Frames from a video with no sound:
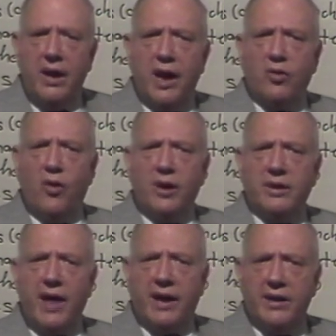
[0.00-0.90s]
It's going to
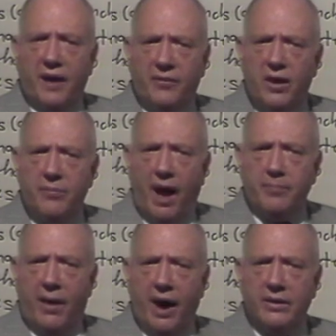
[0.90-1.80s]
take an effort on my
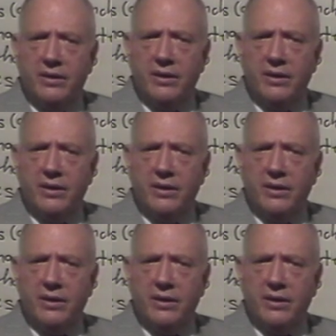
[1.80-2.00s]
part.